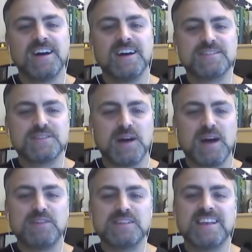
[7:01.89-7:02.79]
So
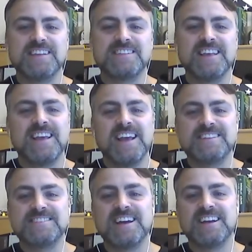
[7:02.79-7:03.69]
obviously
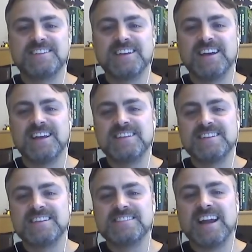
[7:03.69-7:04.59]
it's not
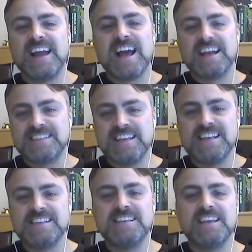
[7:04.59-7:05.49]
as
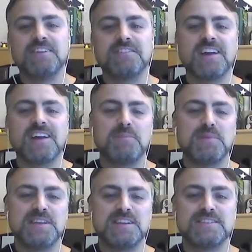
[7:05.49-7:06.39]
easy of
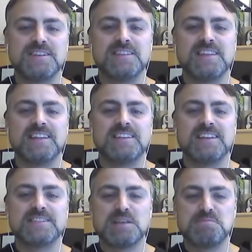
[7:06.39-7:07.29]
competition
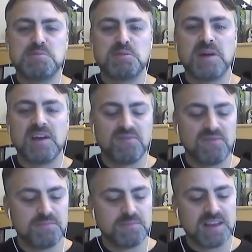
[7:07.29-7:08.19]
that some people
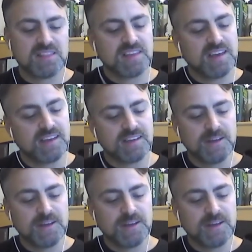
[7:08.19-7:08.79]
might think.